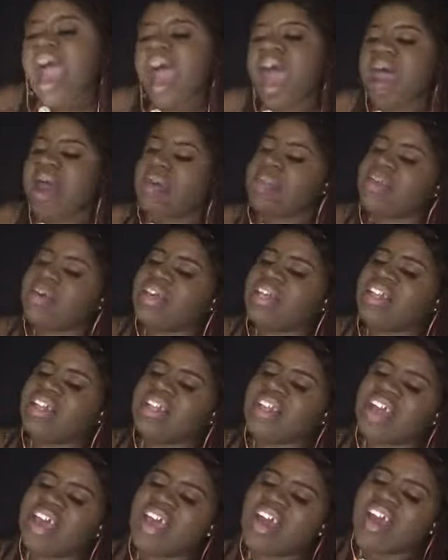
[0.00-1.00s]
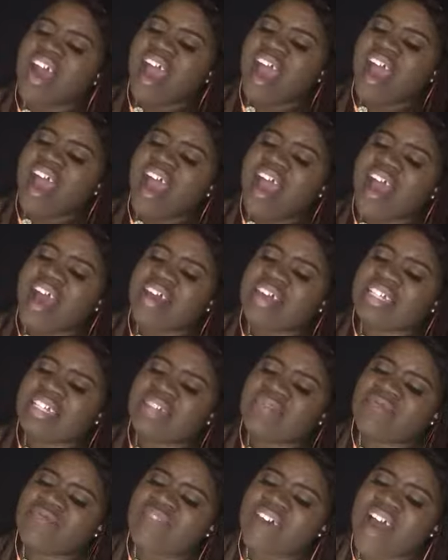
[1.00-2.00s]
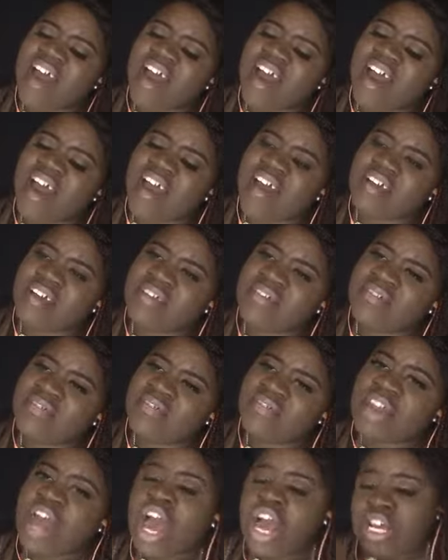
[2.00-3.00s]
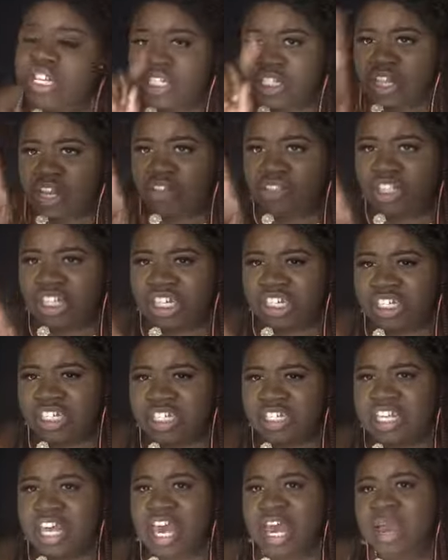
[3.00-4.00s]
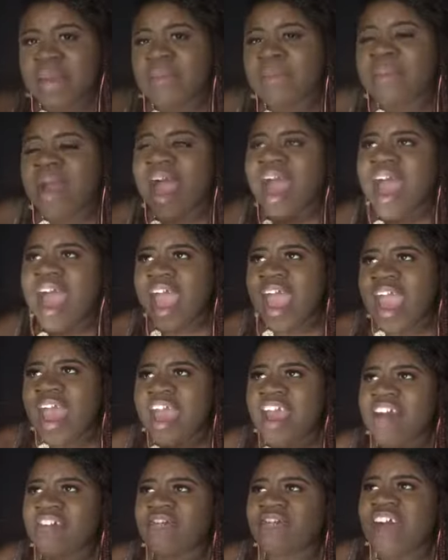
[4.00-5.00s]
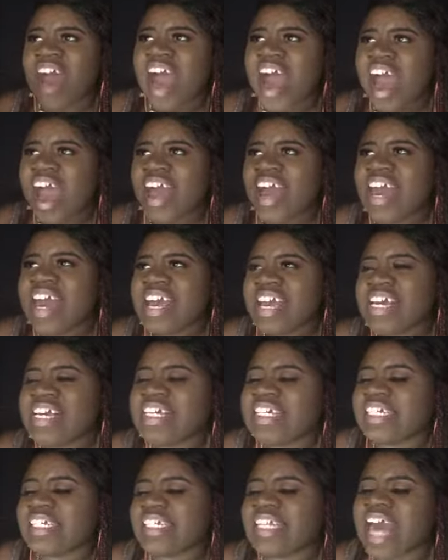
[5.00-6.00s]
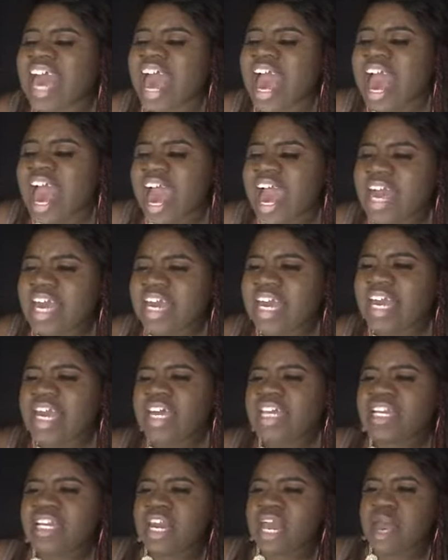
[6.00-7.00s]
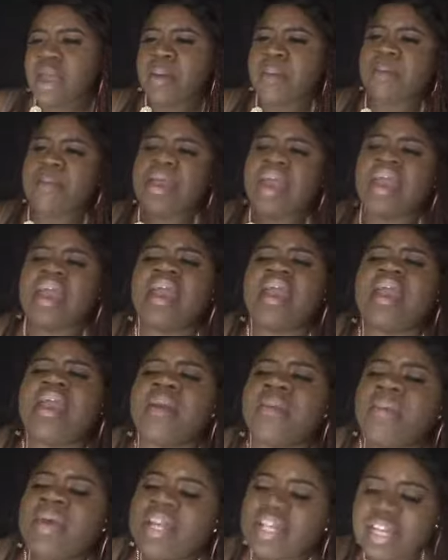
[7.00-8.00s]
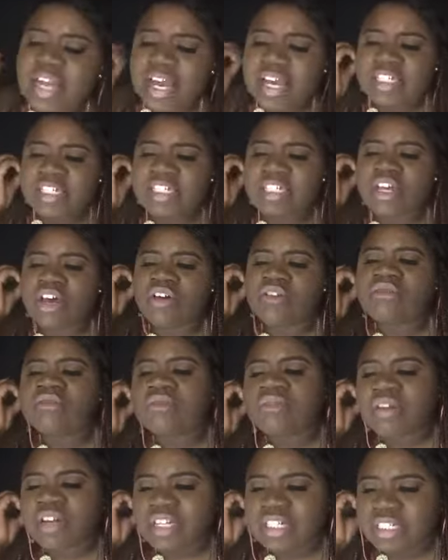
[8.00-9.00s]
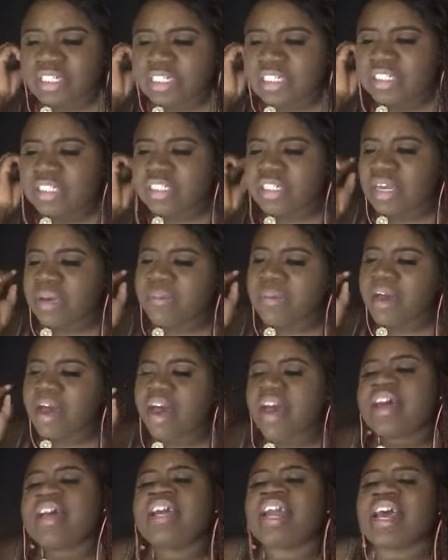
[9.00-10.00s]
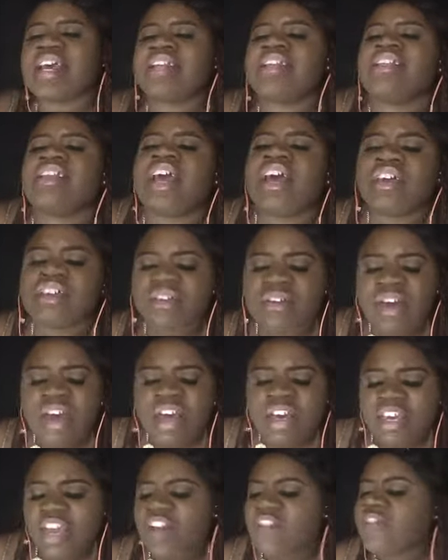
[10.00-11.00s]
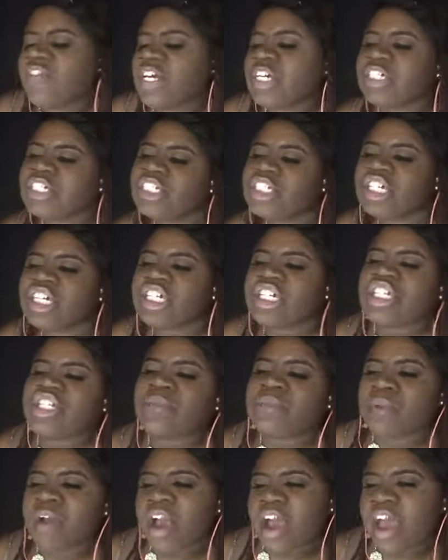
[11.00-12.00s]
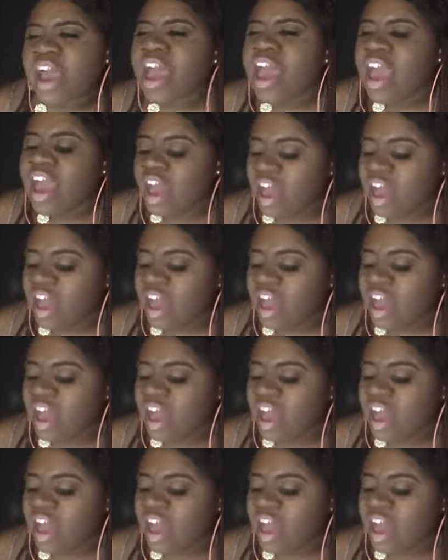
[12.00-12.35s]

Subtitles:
I've been there, I survived. So just take my advice. Hang in there, baby, there's no crazy, but I know your future's bright.